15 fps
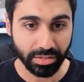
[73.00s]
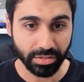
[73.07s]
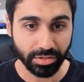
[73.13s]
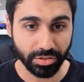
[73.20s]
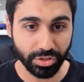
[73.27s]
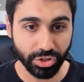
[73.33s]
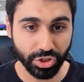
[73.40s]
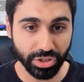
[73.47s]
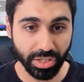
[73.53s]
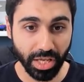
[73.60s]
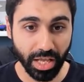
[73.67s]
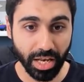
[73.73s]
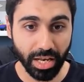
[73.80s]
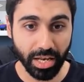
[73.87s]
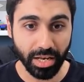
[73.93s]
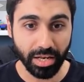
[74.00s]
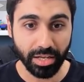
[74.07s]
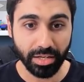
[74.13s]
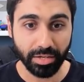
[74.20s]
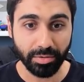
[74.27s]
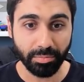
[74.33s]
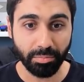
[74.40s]
digital
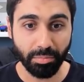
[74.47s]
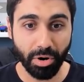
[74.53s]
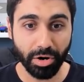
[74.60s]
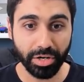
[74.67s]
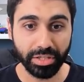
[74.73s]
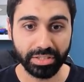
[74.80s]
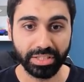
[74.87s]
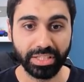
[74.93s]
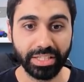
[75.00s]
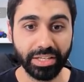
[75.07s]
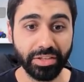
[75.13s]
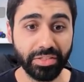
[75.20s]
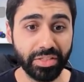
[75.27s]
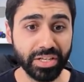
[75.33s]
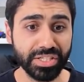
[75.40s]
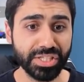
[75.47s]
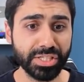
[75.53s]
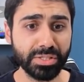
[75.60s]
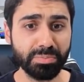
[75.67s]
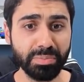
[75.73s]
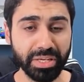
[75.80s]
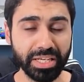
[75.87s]
marketing.
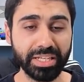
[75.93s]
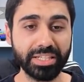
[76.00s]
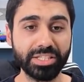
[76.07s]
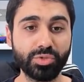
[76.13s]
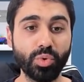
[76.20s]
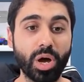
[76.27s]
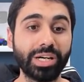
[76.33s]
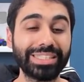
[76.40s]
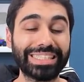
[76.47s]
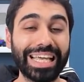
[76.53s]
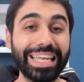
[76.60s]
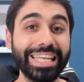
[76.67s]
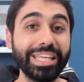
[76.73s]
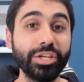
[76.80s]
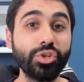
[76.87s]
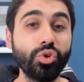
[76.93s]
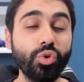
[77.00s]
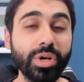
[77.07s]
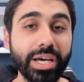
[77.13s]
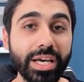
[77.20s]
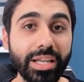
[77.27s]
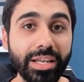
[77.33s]
This means we are telling
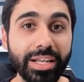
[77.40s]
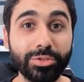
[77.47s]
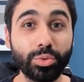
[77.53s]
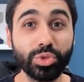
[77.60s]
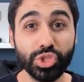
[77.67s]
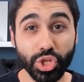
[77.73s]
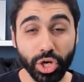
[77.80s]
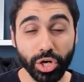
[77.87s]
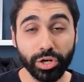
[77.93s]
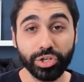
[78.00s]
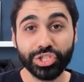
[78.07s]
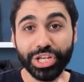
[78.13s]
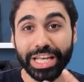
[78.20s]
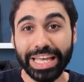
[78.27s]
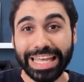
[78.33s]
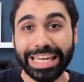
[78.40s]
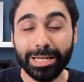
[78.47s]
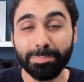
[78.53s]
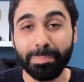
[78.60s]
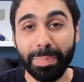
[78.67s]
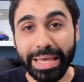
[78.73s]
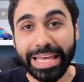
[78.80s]
Google to search
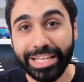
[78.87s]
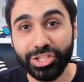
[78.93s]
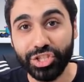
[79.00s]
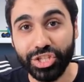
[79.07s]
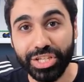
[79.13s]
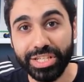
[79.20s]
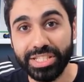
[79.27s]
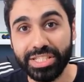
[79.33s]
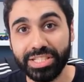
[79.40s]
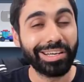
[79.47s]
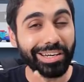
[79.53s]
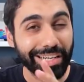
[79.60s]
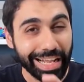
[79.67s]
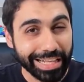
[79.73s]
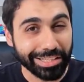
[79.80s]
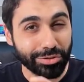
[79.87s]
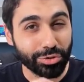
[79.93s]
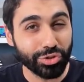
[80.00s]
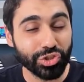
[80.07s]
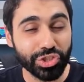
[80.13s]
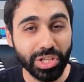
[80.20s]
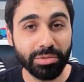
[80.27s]
in pages related to
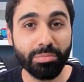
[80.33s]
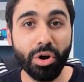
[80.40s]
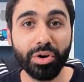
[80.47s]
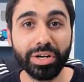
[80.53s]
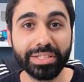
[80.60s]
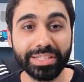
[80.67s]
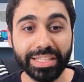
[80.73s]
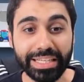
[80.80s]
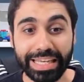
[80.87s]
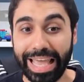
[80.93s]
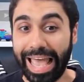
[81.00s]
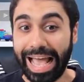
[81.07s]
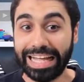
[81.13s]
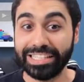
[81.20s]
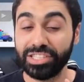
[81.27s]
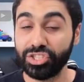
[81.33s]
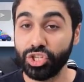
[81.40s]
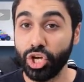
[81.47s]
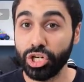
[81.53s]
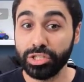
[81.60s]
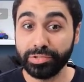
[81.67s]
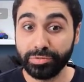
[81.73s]
digital marketing and
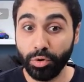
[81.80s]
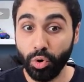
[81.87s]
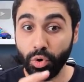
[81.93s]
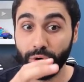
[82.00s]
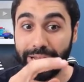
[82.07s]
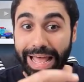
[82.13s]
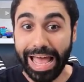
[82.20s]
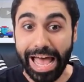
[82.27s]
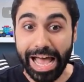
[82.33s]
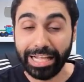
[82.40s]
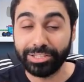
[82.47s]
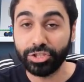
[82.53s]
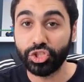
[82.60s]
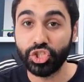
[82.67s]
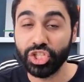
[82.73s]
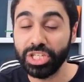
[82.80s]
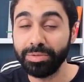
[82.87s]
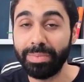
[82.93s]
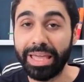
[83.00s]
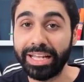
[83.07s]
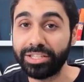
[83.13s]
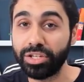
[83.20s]
search for
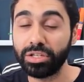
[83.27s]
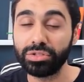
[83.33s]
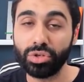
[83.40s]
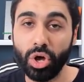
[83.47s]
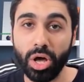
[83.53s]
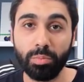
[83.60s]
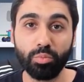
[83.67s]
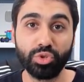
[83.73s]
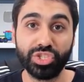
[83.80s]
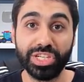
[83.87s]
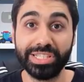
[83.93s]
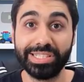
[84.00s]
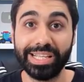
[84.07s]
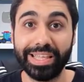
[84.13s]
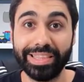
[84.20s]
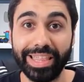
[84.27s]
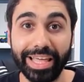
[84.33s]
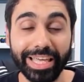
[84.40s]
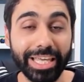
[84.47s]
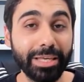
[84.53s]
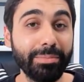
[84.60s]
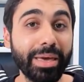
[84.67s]
@gmail.com, which is
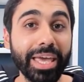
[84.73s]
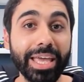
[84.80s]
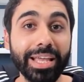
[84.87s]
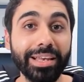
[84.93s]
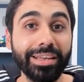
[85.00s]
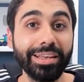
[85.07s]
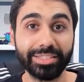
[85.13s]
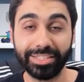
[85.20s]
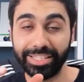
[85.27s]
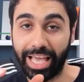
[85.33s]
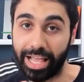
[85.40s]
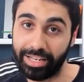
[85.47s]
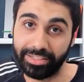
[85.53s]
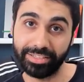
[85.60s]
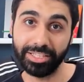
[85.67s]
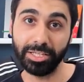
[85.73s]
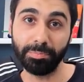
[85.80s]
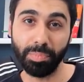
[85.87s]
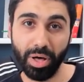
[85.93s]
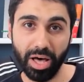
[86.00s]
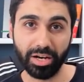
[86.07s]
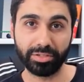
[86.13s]
the email TLD
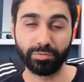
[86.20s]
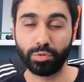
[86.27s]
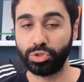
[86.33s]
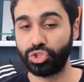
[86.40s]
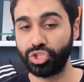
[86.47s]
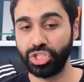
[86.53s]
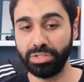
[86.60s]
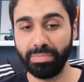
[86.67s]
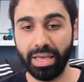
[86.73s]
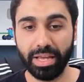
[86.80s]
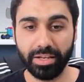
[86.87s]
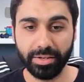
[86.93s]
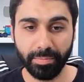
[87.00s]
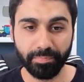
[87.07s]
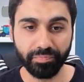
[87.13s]
part for Gmail.